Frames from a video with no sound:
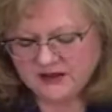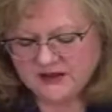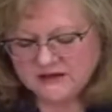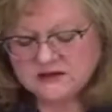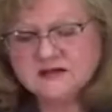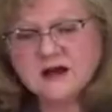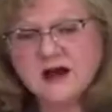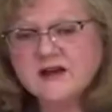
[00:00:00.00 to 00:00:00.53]

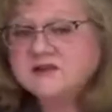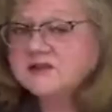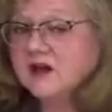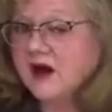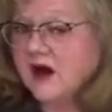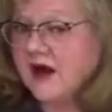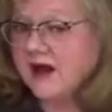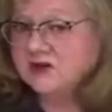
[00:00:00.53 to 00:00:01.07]
It does
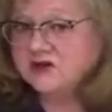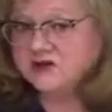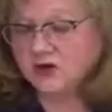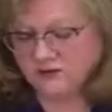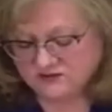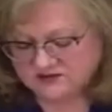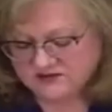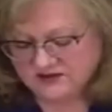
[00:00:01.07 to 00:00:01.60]
hide. You
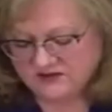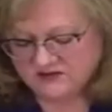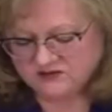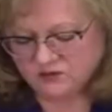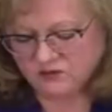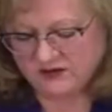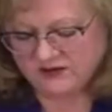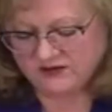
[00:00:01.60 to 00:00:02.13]
don't see this
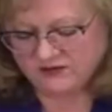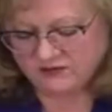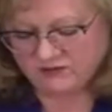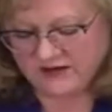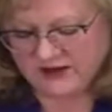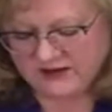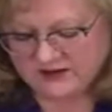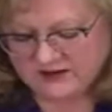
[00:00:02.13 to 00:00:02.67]
white
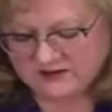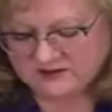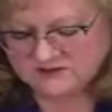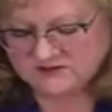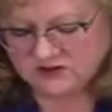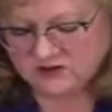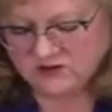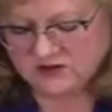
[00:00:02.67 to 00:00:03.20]
thread,
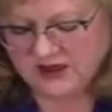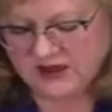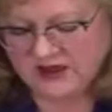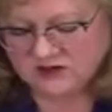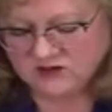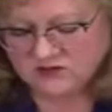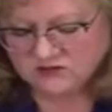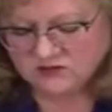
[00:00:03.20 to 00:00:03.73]
so you
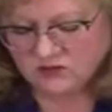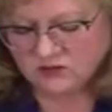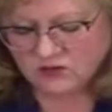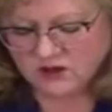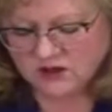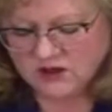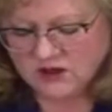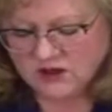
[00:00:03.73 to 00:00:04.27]
can use it,
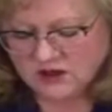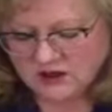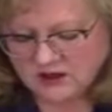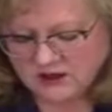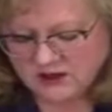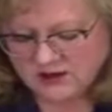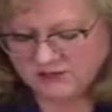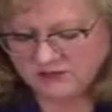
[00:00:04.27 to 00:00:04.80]
or
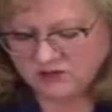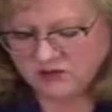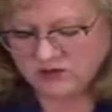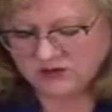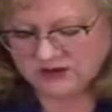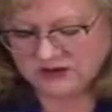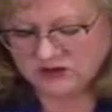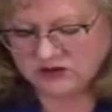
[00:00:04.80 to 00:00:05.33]
you
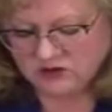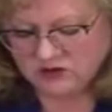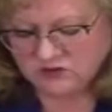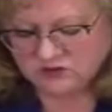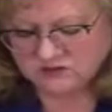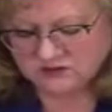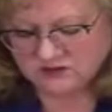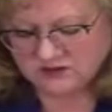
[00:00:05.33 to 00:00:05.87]
can
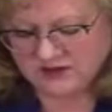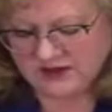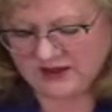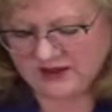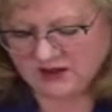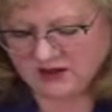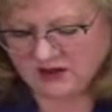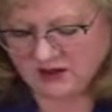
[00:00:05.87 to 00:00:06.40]
use
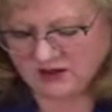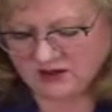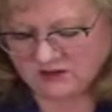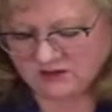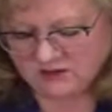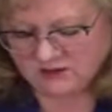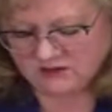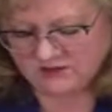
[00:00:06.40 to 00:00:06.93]
a
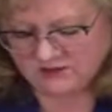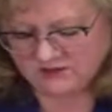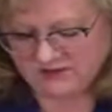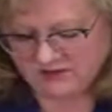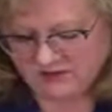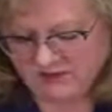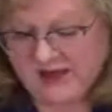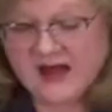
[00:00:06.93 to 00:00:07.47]
color
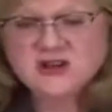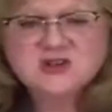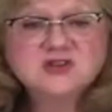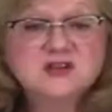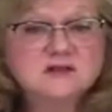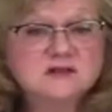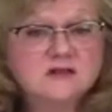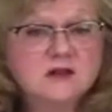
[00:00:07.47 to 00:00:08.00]
that
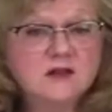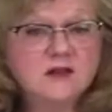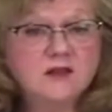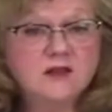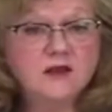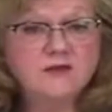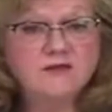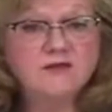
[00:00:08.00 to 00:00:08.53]
matches
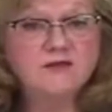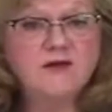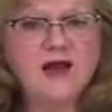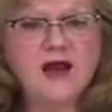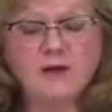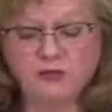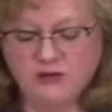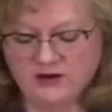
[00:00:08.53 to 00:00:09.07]
the
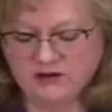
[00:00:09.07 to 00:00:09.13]
fabric,